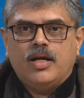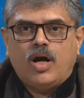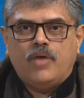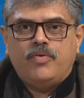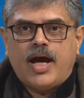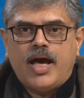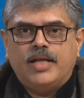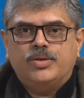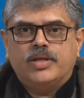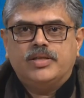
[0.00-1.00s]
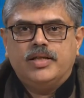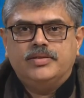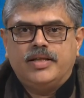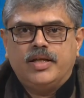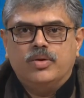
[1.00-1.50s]
of higher education
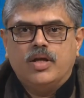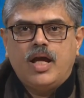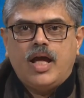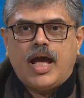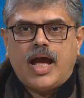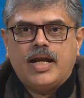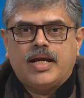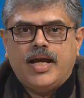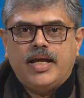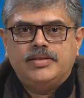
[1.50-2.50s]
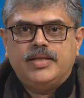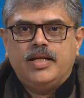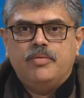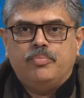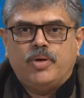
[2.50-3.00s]
institute and gains in
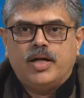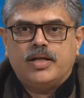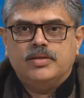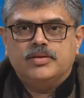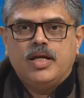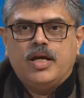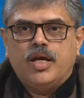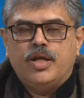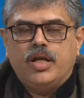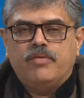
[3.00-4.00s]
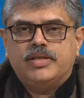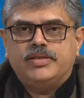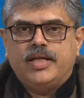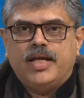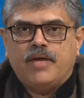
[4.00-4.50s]
importance in
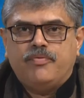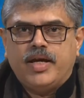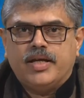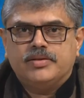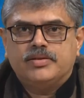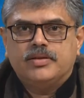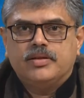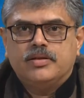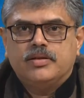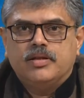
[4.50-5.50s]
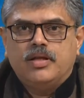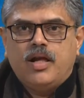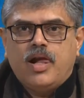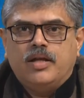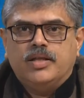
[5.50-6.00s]
university affairs.
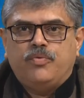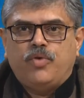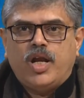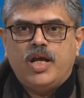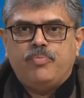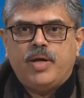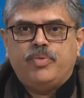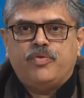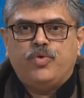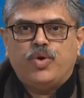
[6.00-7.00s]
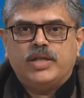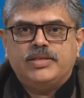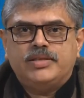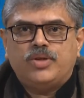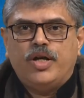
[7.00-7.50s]
The following paper
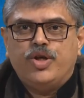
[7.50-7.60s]
focuses on